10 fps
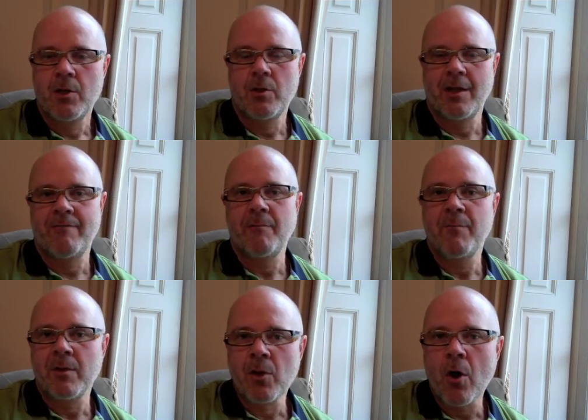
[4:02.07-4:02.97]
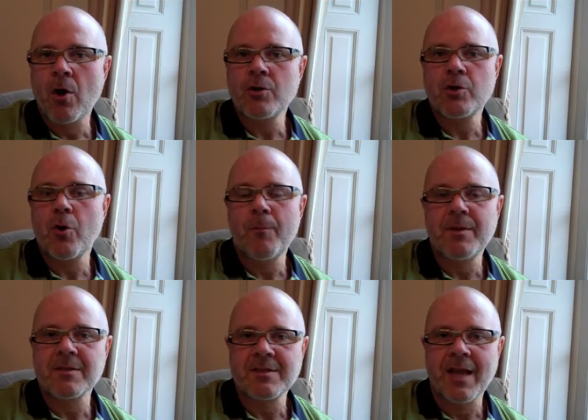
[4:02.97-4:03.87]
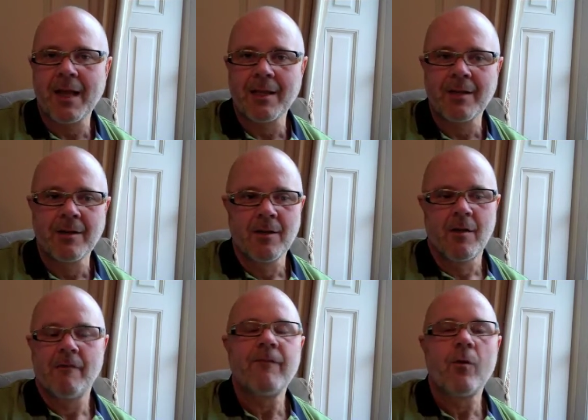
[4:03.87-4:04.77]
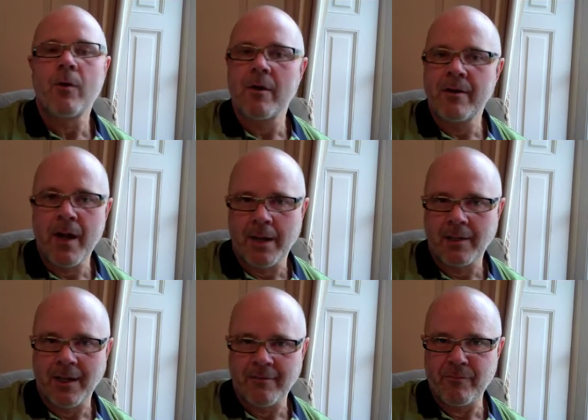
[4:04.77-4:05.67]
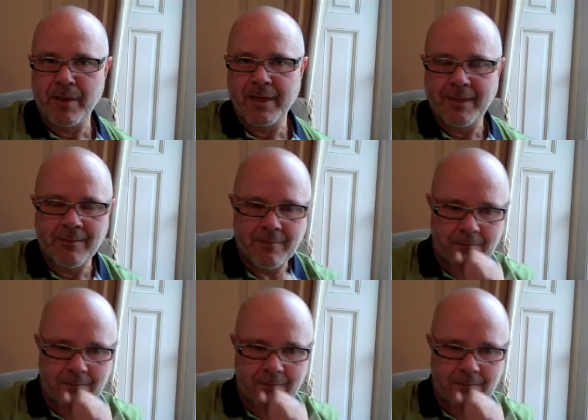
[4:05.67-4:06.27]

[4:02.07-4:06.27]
You'll have a large, copious salad for not a lot of money.